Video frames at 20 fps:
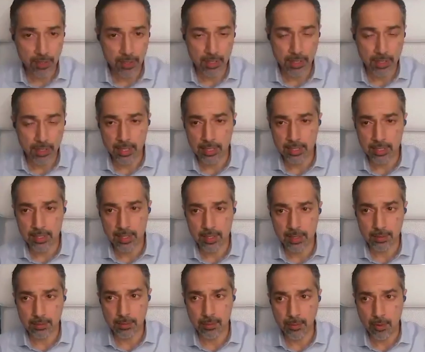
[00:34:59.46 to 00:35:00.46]
of all,
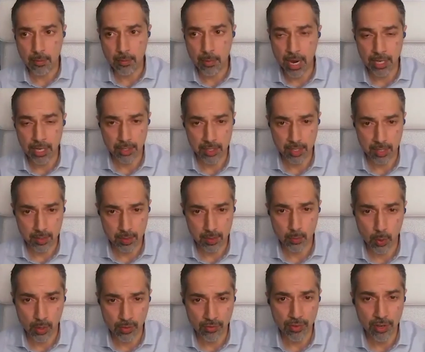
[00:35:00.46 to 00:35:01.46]
let's remind ourselves
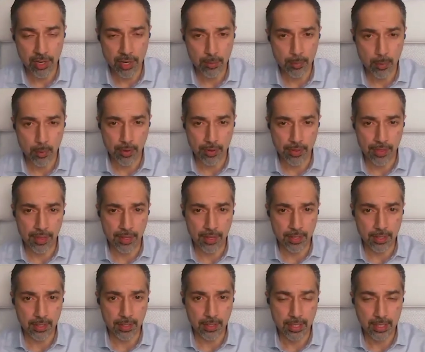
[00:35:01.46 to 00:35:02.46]
of one very important
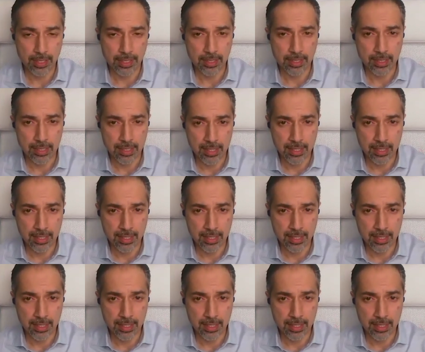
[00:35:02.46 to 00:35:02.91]
thing. The